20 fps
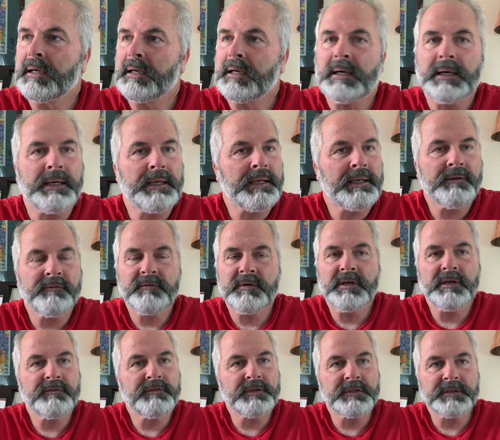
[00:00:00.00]
I have
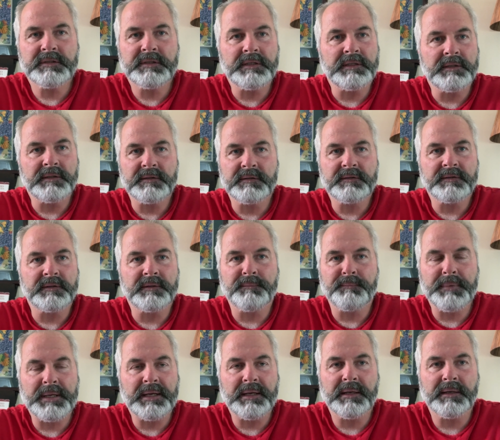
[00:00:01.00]
never seen this in a
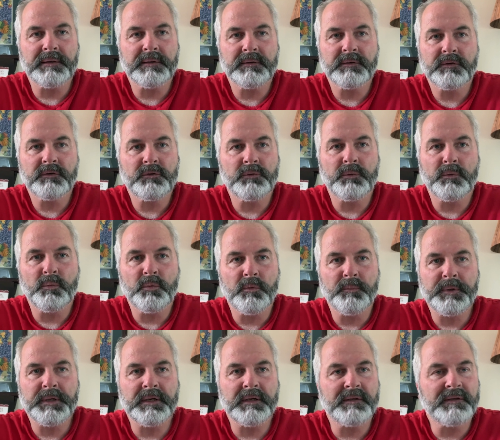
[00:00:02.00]
man to a
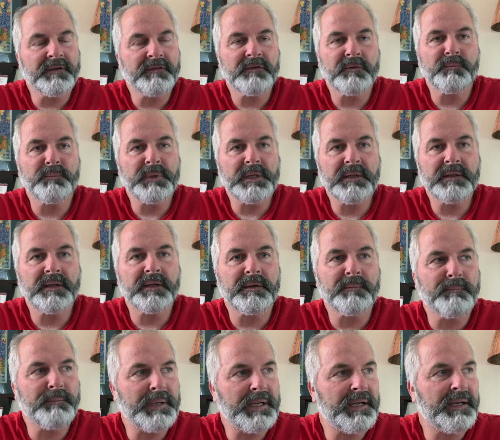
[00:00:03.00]
woman. It doesn't mean that a
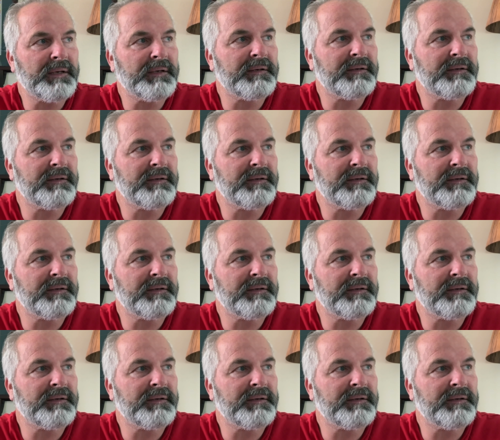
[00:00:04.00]
man